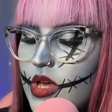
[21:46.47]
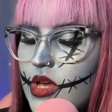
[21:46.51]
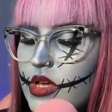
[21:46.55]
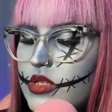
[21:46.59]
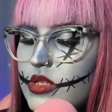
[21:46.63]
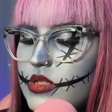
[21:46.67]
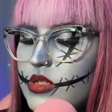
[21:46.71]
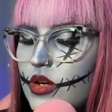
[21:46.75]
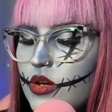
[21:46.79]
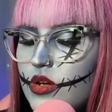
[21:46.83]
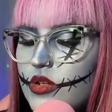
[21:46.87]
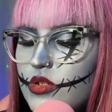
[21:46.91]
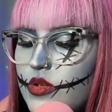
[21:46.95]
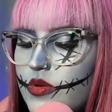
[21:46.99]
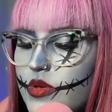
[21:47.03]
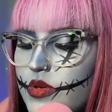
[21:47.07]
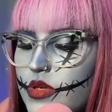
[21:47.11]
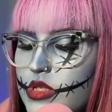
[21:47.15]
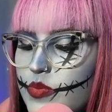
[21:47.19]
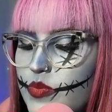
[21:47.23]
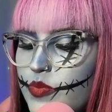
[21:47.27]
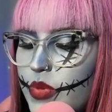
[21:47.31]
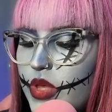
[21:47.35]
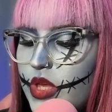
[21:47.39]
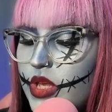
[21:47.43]
It's hard to
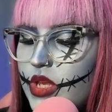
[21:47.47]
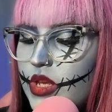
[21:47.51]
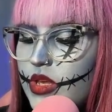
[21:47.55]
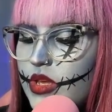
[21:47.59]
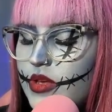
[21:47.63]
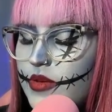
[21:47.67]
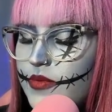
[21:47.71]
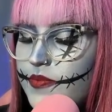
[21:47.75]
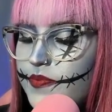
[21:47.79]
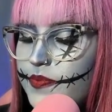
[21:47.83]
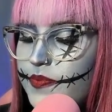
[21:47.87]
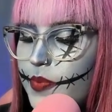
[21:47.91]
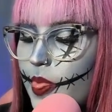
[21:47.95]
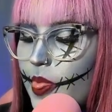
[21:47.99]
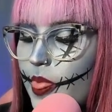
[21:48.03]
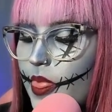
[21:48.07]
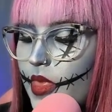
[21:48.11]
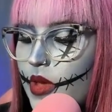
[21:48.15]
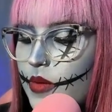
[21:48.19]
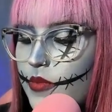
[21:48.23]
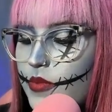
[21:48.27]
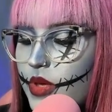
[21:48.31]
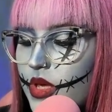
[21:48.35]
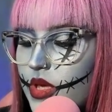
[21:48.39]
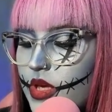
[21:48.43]
explain it
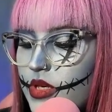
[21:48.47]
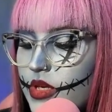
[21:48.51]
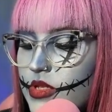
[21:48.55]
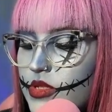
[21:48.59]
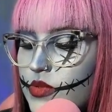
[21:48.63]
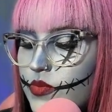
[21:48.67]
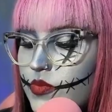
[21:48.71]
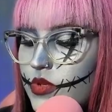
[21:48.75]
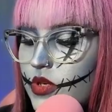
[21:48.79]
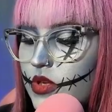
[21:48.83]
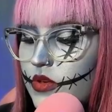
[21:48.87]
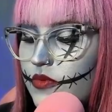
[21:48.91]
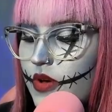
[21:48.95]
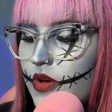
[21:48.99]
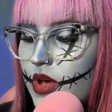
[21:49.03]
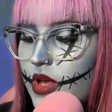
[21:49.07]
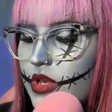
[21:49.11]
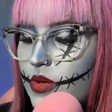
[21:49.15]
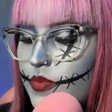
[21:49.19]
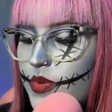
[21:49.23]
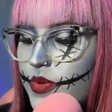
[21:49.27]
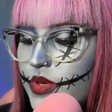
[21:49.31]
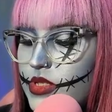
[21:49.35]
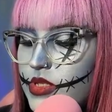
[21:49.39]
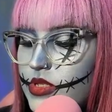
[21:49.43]
because when you find
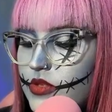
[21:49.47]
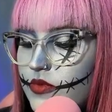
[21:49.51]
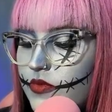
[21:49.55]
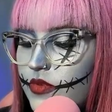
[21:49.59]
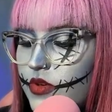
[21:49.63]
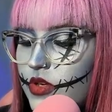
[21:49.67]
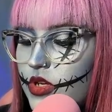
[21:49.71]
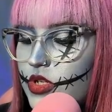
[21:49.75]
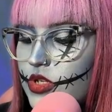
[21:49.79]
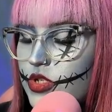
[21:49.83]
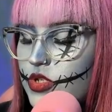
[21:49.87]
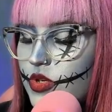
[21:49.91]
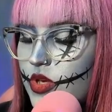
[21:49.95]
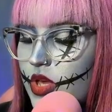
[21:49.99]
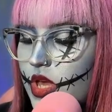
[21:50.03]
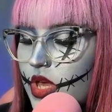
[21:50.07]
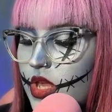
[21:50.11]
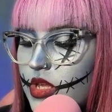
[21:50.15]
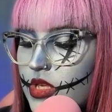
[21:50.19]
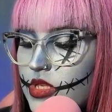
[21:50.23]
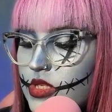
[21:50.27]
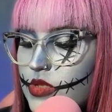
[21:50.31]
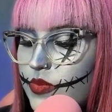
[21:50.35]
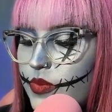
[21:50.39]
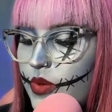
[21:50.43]
a piece of footage you can't
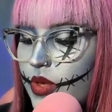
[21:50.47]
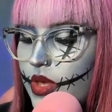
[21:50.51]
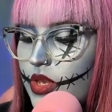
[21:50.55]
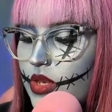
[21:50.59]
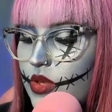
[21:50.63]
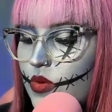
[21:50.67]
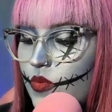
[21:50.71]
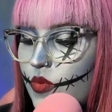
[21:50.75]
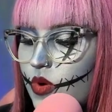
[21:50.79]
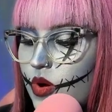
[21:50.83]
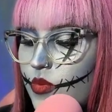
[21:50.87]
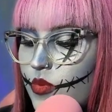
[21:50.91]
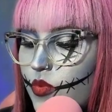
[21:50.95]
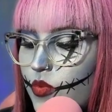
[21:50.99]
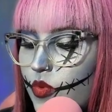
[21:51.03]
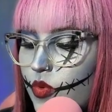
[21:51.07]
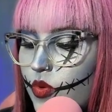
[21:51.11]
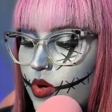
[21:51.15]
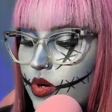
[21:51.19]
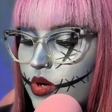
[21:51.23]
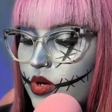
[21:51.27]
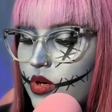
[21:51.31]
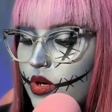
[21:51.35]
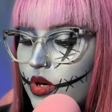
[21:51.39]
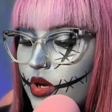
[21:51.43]
explain, you want
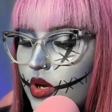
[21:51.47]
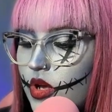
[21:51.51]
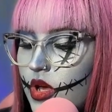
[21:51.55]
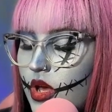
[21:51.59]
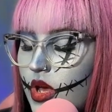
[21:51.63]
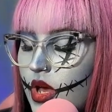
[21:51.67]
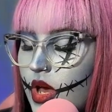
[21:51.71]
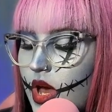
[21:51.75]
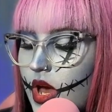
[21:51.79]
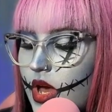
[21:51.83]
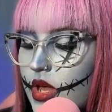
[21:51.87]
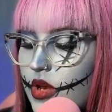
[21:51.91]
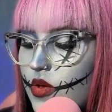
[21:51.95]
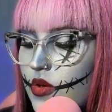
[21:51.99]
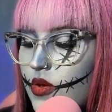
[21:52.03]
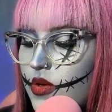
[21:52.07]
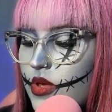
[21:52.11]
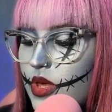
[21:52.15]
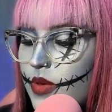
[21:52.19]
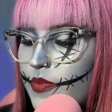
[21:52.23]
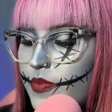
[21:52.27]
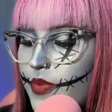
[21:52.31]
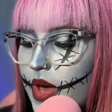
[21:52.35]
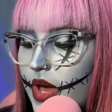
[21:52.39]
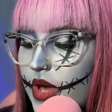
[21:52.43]
more. I know I
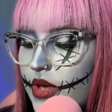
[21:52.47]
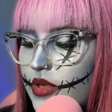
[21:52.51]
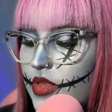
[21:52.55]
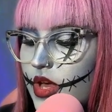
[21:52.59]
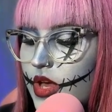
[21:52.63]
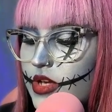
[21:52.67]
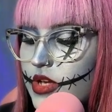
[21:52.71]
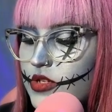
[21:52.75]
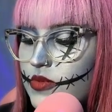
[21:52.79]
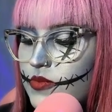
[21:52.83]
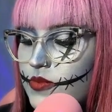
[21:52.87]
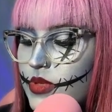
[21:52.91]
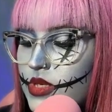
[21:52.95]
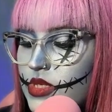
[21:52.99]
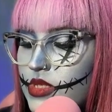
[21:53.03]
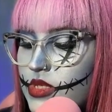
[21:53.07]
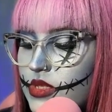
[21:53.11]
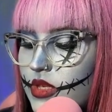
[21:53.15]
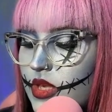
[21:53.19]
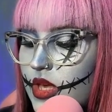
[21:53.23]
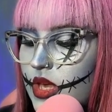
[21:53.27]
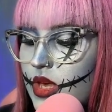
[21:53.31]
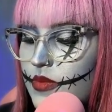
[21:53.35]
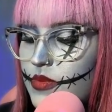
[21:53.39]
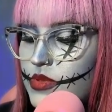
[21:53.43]
get backlash from these
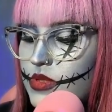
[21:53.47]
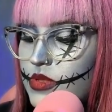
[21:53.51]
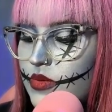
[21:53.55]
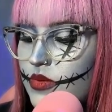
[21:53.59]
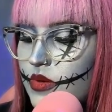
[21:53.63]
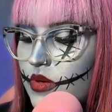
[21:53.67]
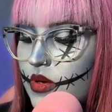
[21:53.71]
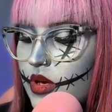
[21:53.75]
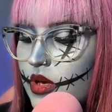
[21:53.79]
claims.